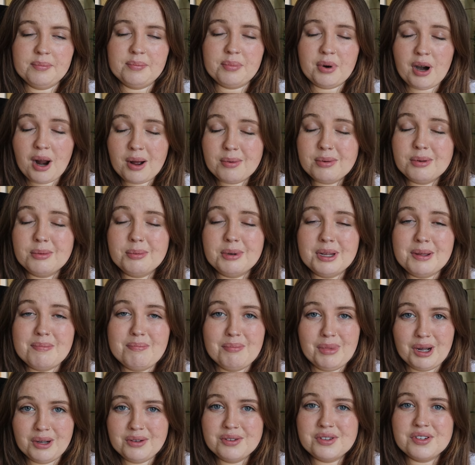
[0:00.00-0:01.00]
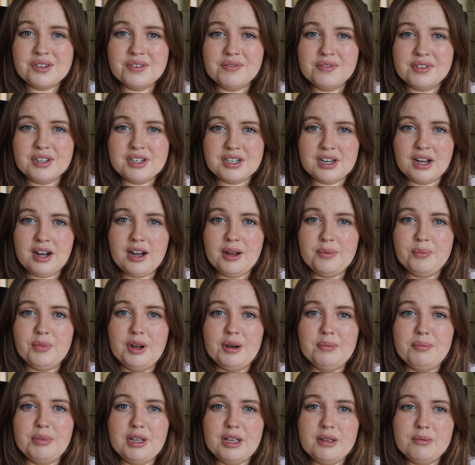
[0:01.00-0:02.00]
probably most of the time
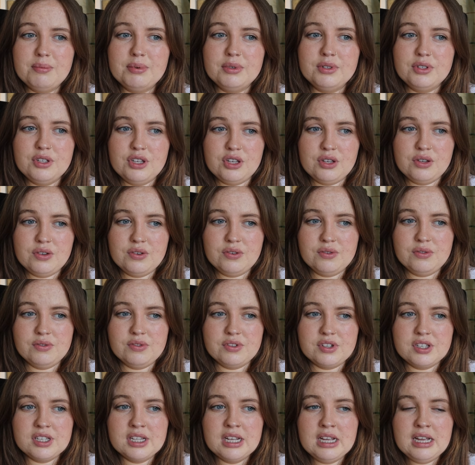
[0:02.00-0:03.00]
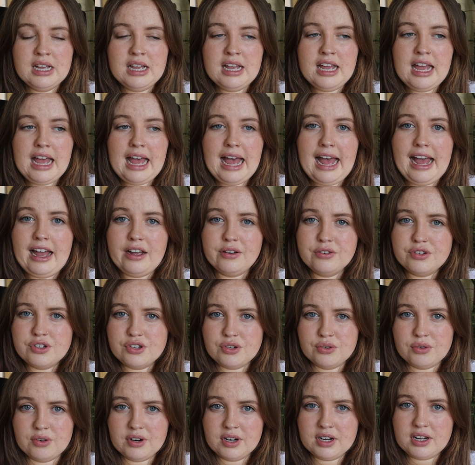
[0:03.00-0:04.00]
when people use
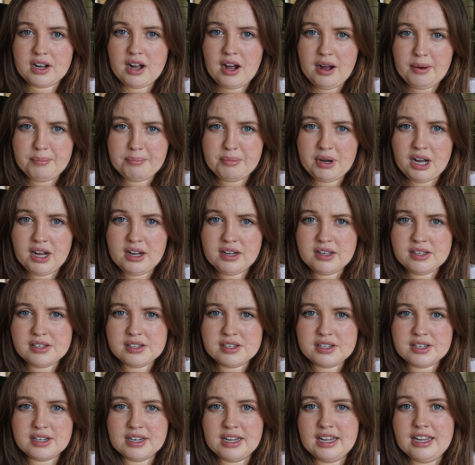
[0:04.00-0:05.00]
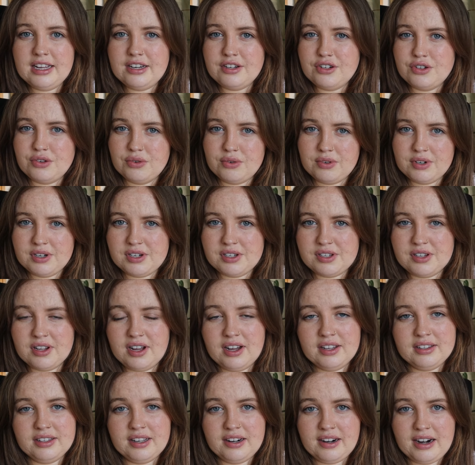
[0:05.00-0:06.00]
outdoor compost indoors
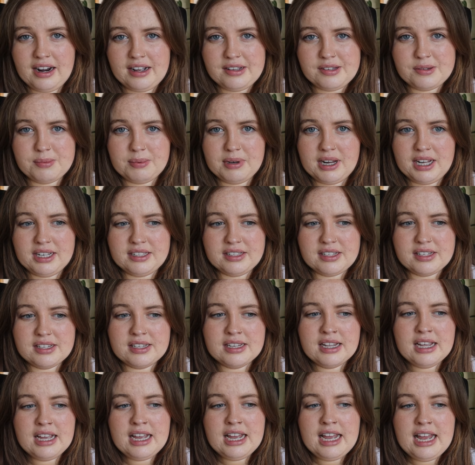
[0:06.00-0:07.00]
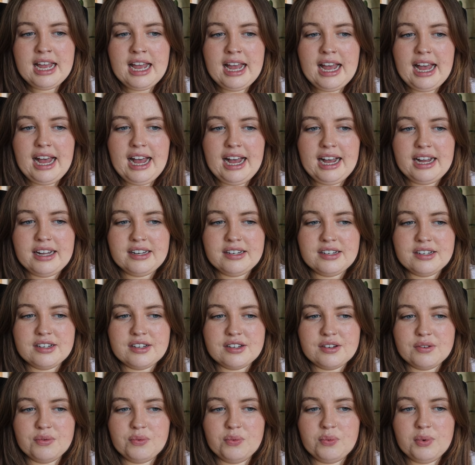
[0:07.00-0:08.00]
on their houseplants.
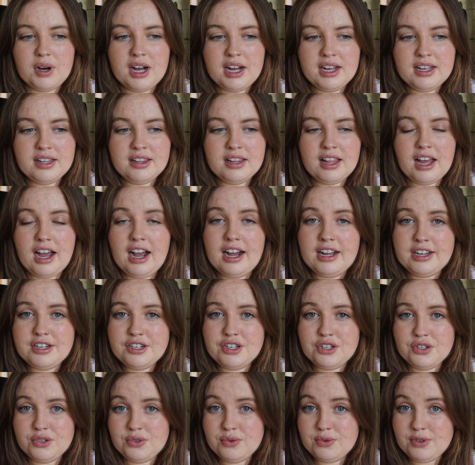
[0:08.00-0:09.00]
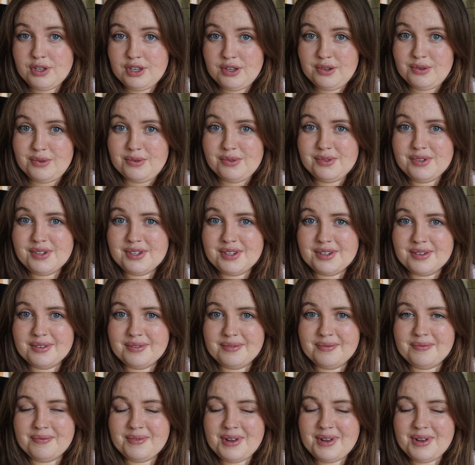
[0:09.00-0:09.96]
And while I do use